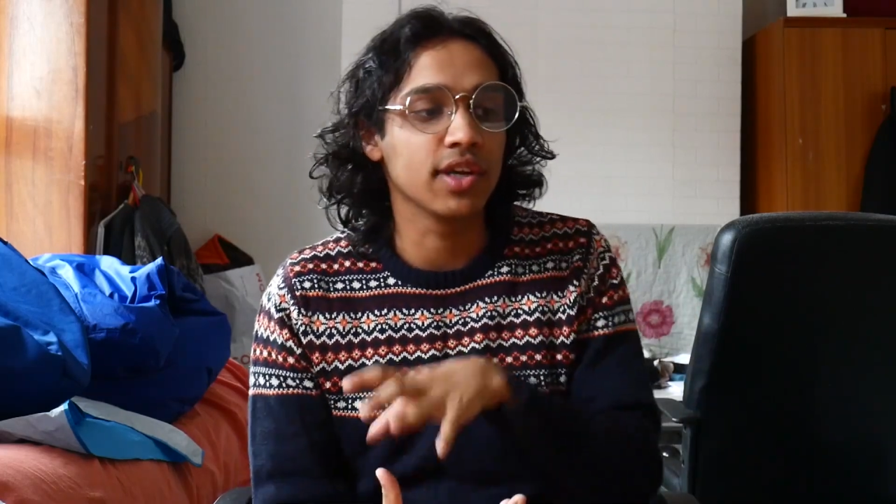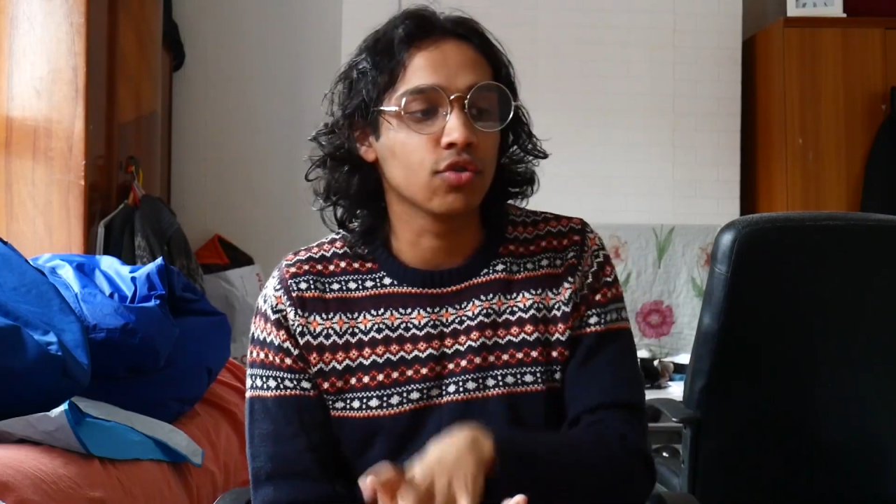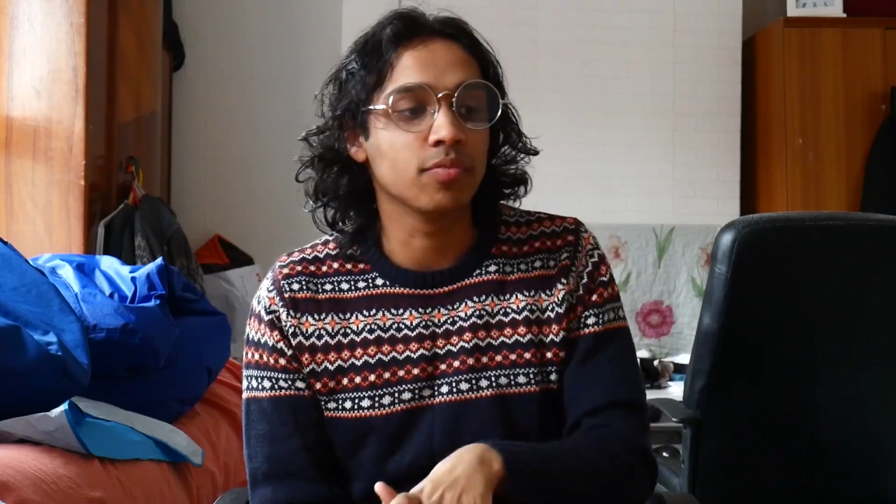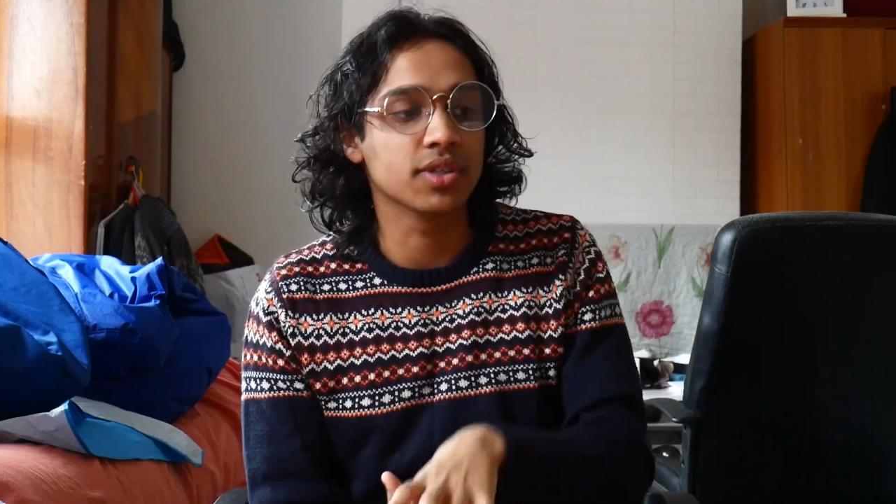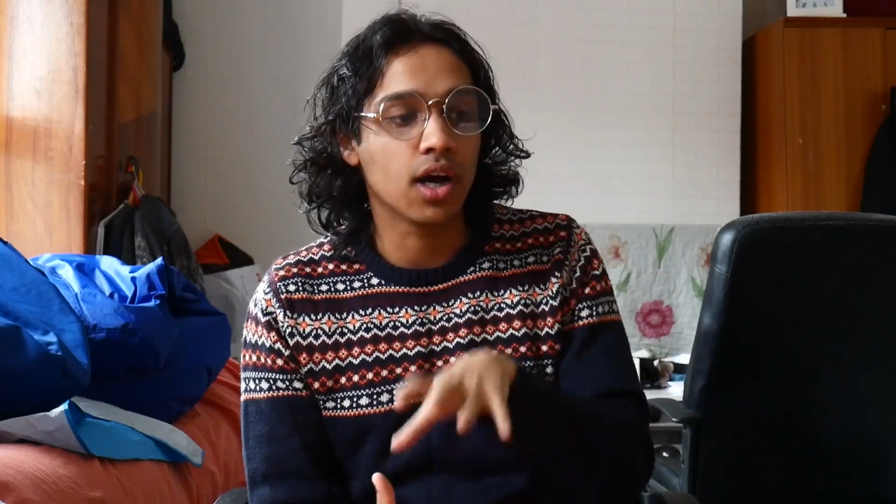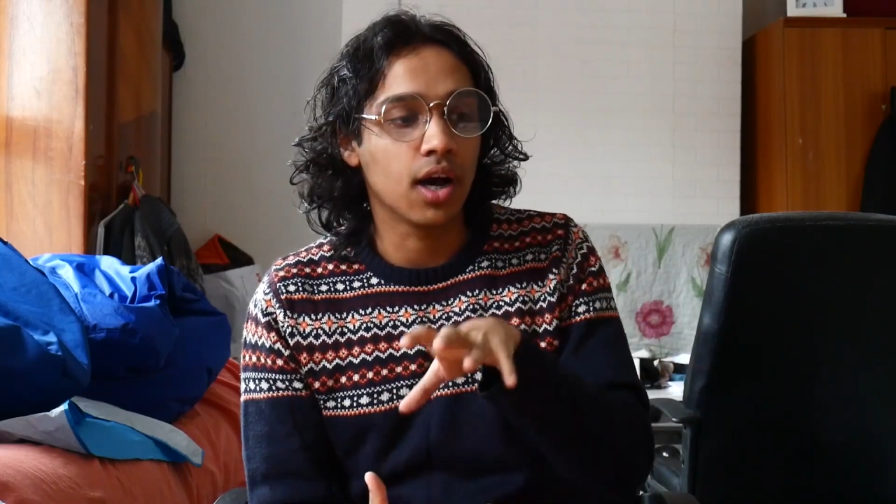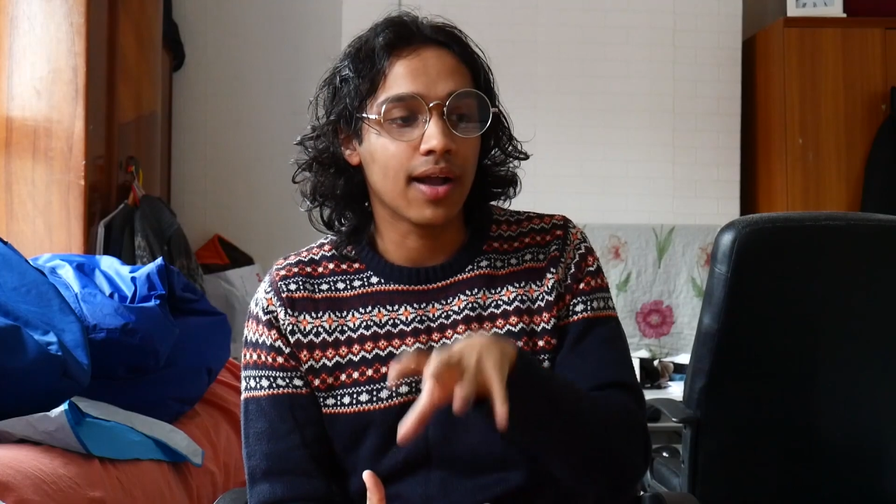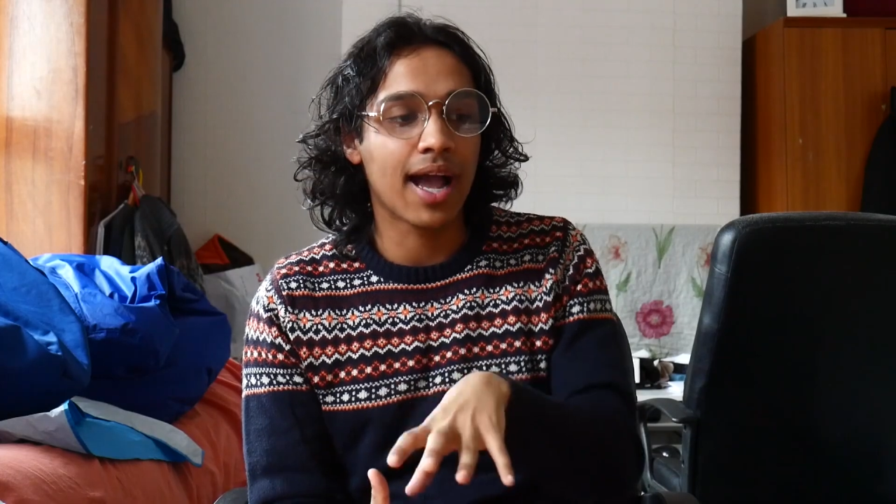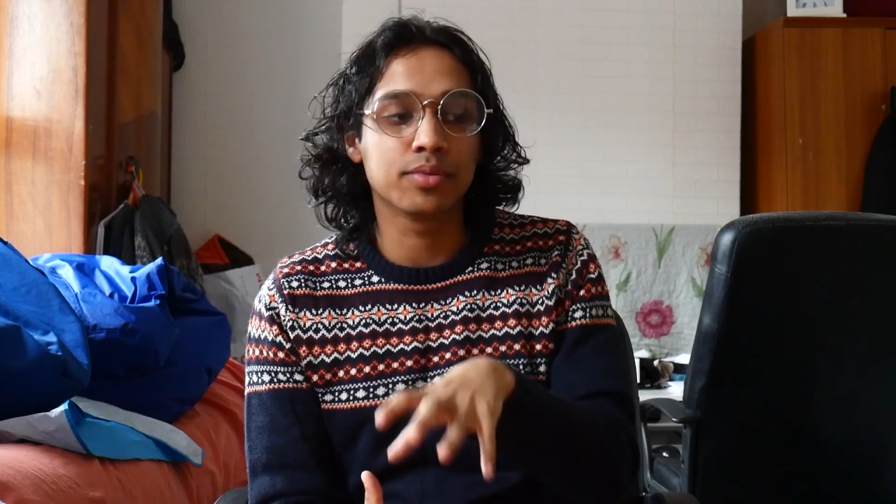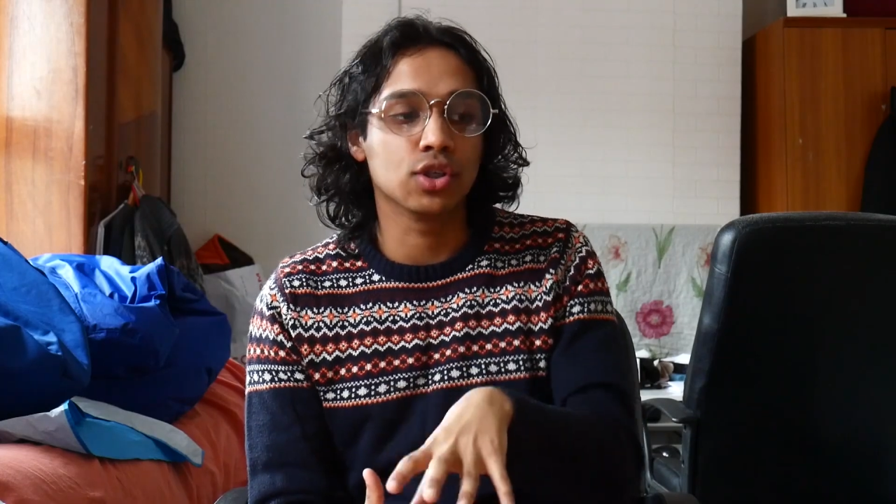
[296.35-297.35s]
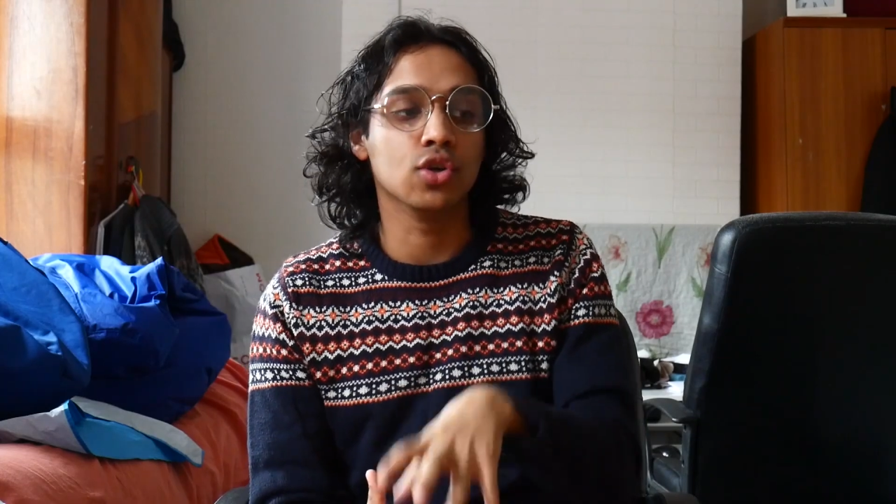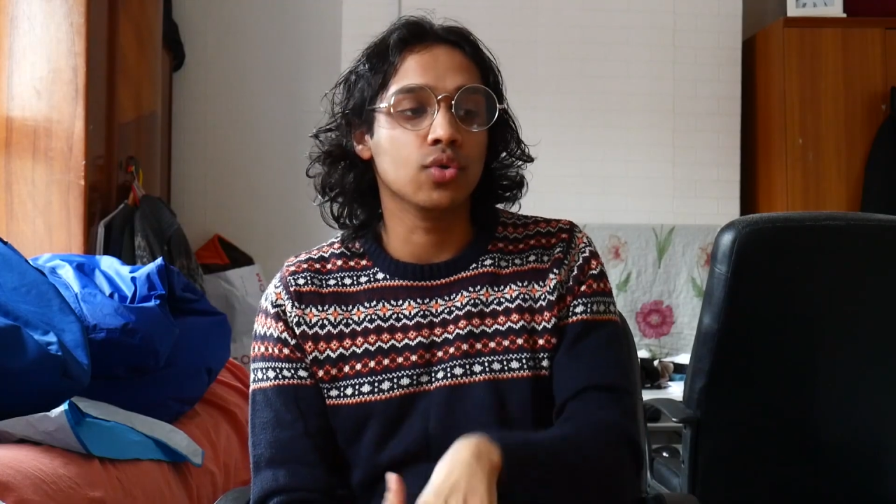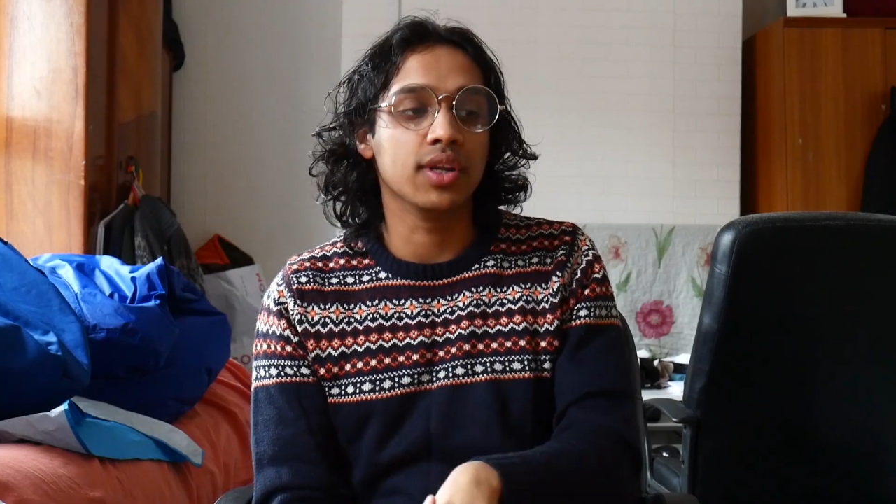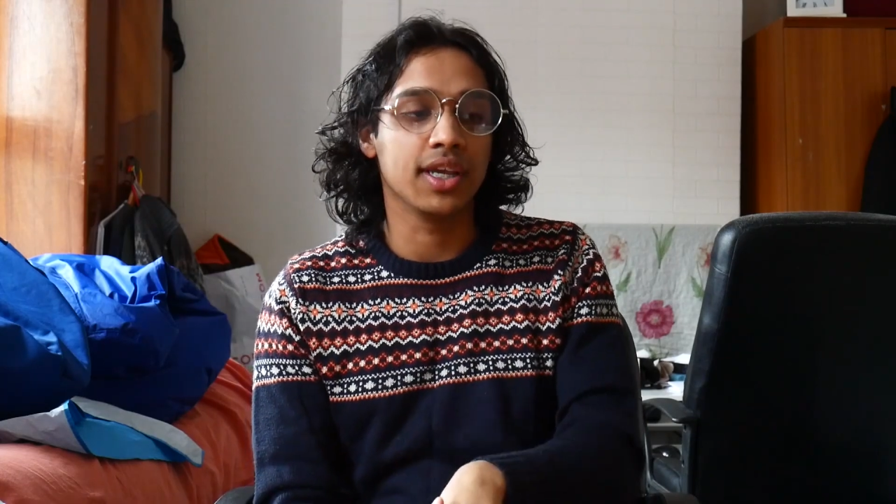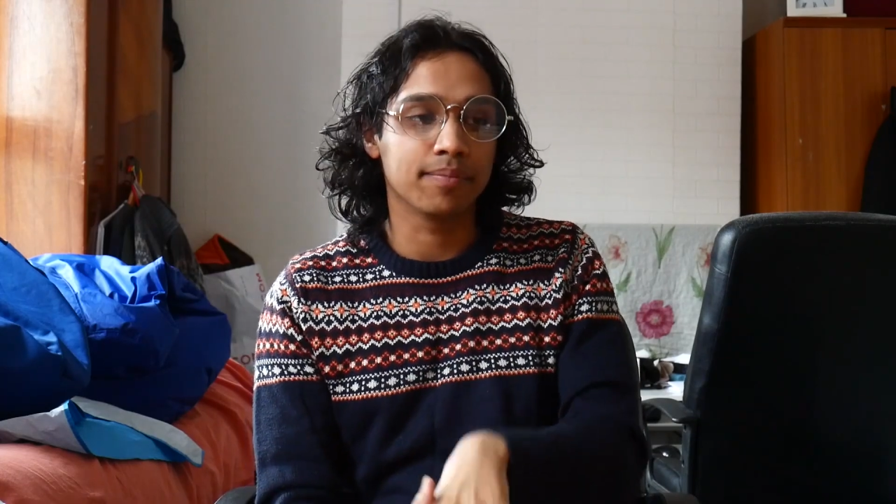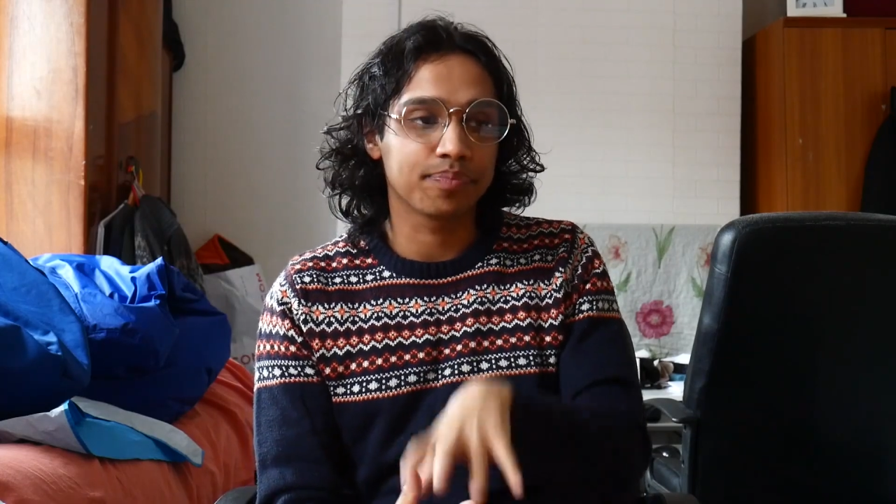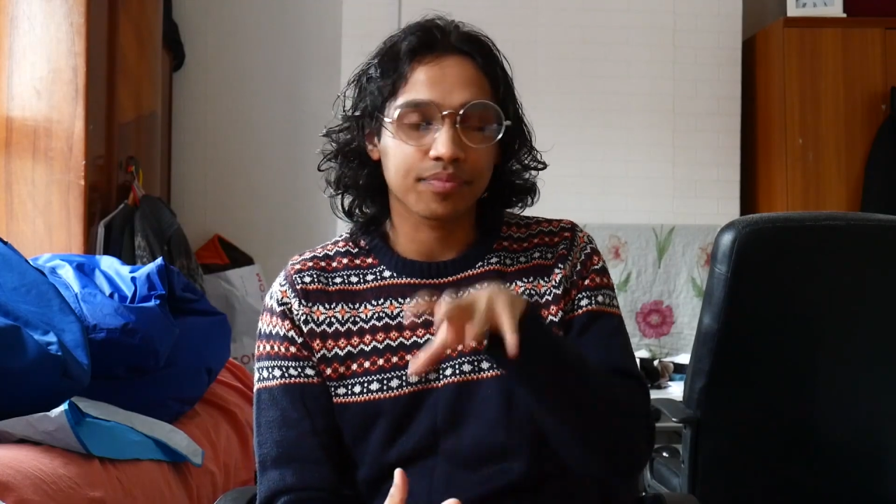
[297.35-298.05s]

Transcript: groups are absolutely